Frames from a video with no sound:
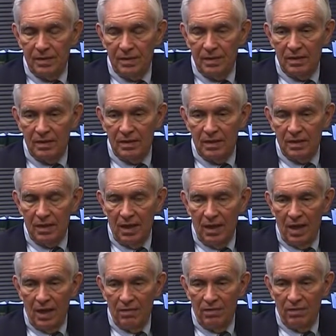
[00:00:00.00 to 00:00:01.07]

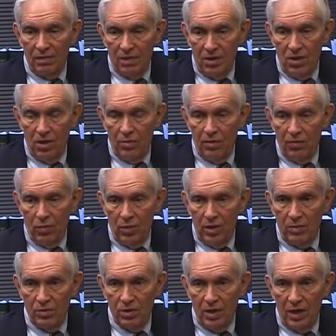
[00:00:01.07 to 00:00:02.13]
the year before
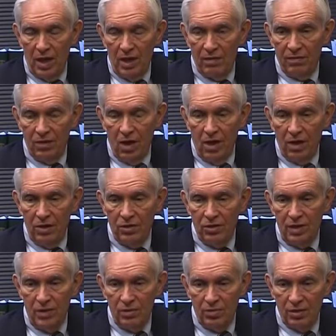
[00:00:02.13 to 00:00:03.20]
he was to get out of college,
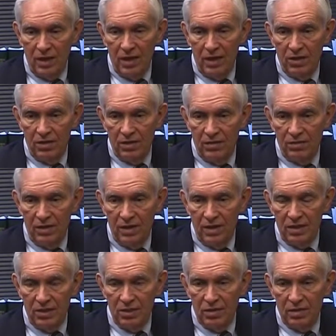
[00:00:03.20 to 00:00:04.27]
he was the editor of
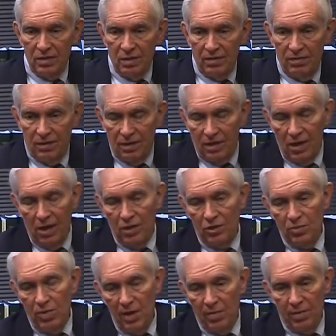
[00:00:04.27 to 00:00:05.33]
the
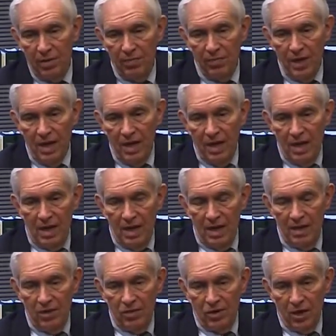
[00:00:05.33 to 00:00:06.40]
college paper.
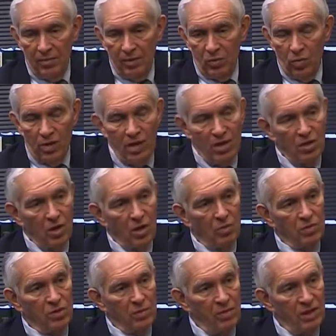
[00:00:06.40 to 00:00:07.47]
He determined what he thought
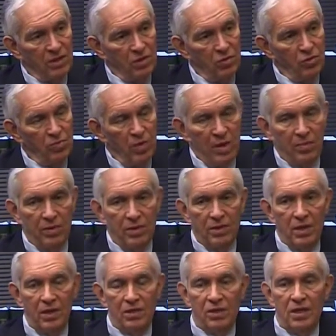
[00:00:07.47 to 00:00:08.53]
was the best newspaper in
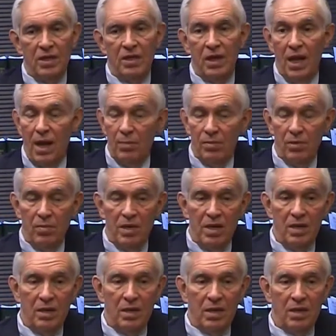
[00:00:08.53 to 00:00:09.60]
Tennessee that happened to
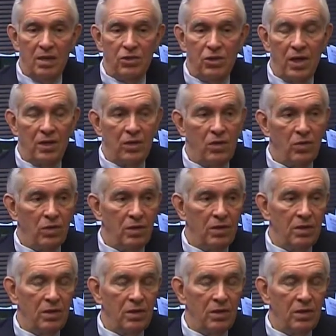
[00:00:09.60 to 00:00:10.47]
be the Chattanooga